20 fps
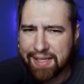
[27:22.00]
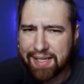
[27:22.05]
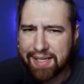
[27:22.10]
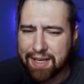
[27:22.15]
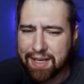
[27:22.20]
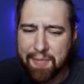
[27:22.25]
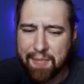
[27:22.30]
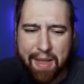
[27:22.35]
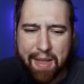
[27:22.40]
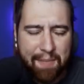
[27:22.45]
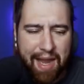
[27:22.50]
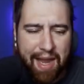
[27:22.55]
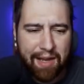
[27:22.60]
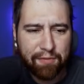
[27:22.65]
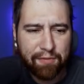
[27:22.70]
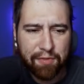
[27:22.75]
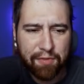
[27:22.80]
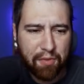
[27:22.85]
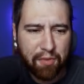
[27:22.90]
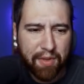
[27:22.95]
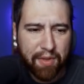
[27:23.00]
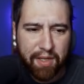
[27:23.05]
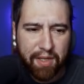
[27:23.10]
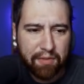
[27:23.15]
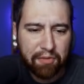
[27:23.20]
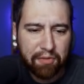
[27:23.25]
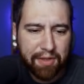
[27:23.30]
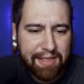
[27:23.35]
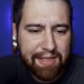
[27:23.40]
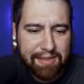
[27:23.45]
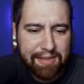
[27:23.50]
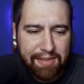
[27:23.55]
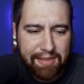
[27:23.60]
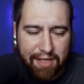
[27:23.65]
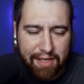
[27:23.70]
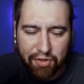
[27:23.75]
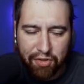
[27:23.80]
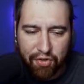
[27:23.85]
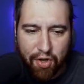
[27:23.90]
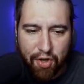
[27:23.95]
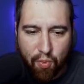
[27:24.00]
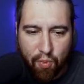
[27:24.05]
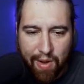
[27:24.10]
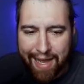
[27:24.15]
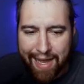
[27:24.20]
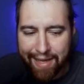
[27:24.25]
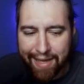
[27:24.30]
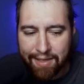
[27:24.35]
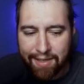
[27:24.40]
it in my mind for whatever reason. I don't know why.